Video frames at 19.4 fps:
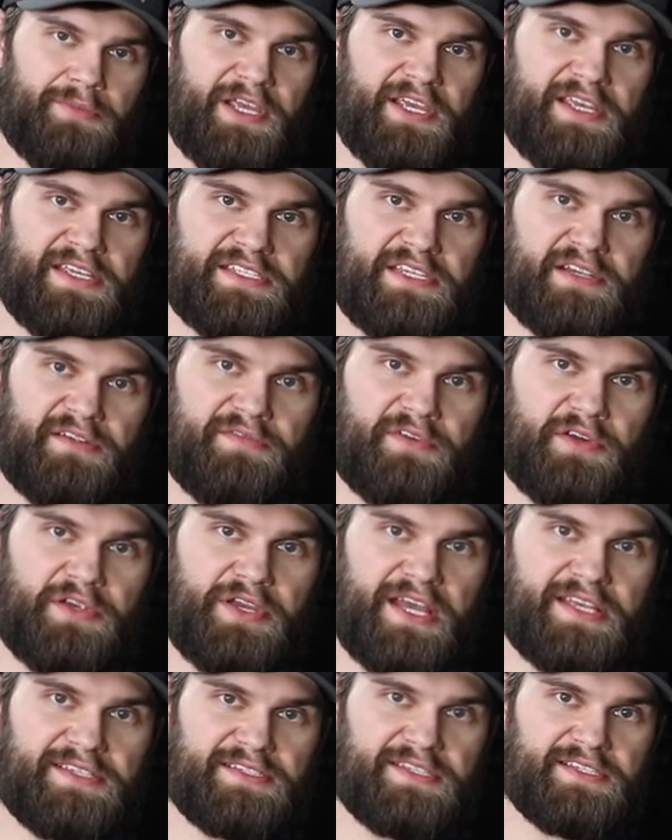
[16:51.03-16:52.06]
bit easier for you
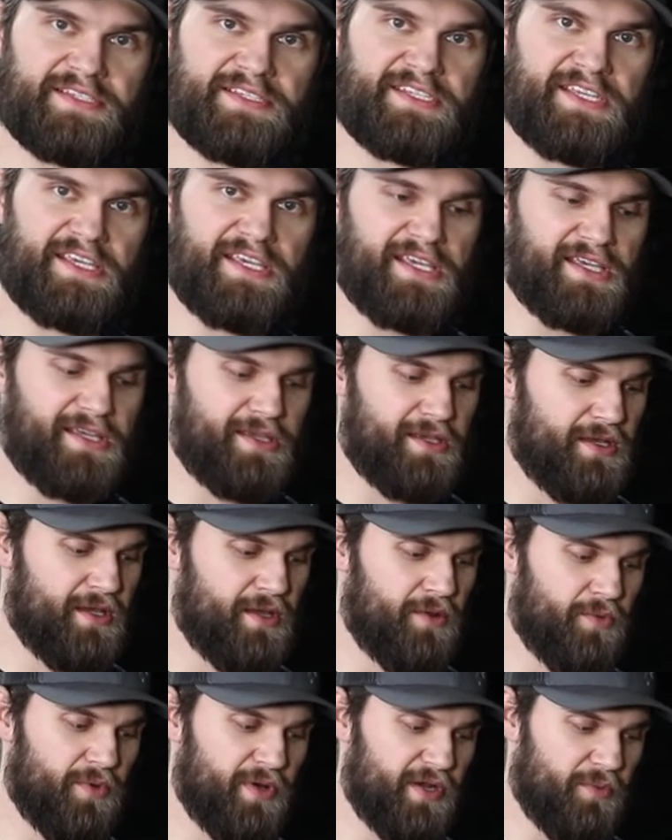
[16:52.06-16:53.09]
guys to see
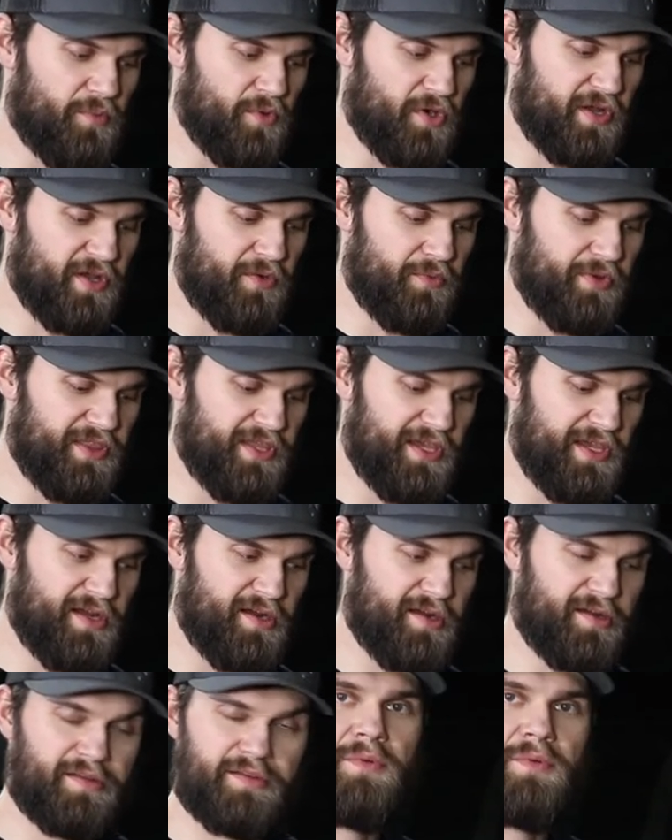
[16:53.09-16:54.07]
what I'm working with here.